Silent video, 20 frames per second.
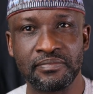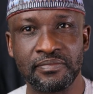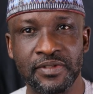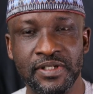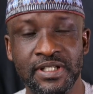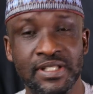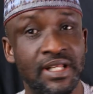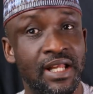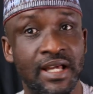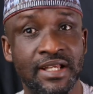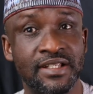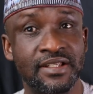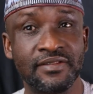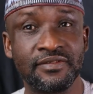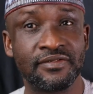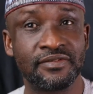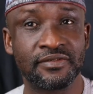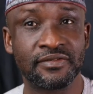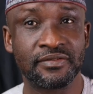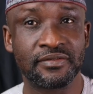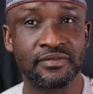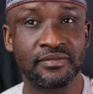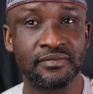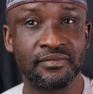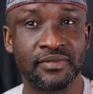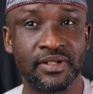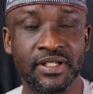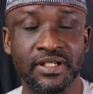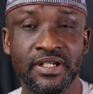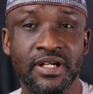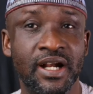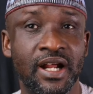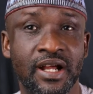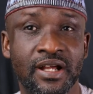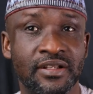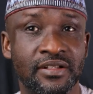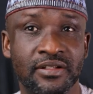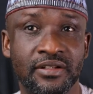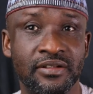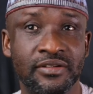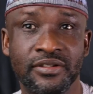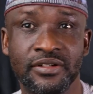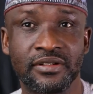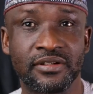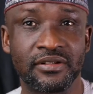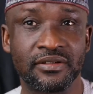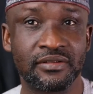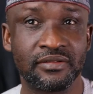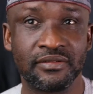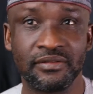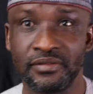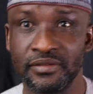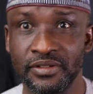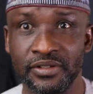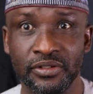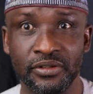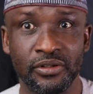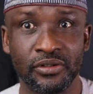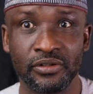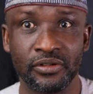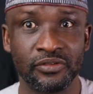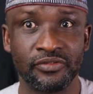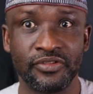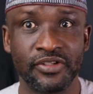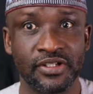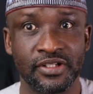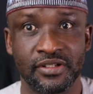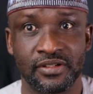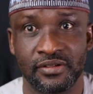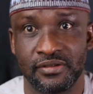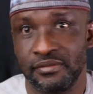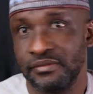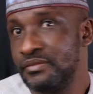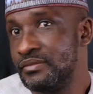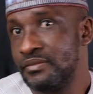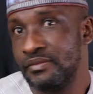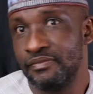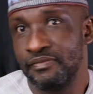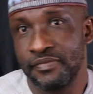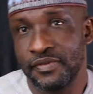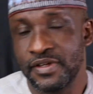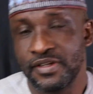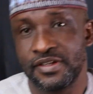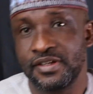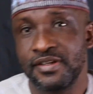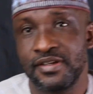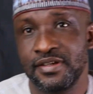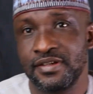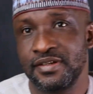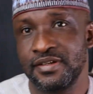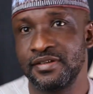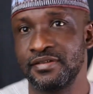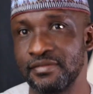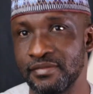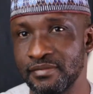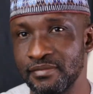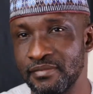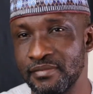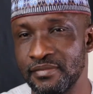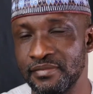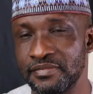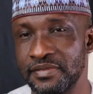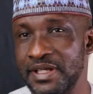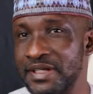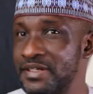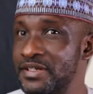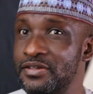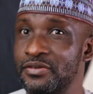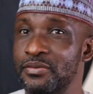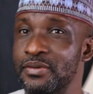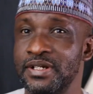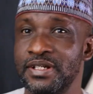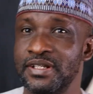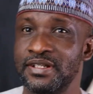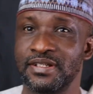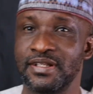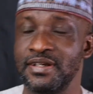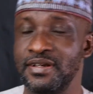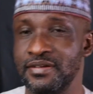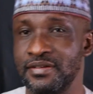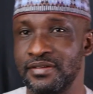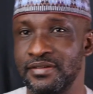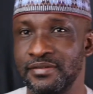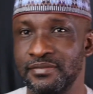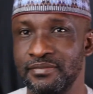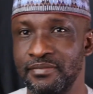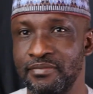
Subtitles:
it's as if Nigeria has lost the whole of its cities. That is what it tells.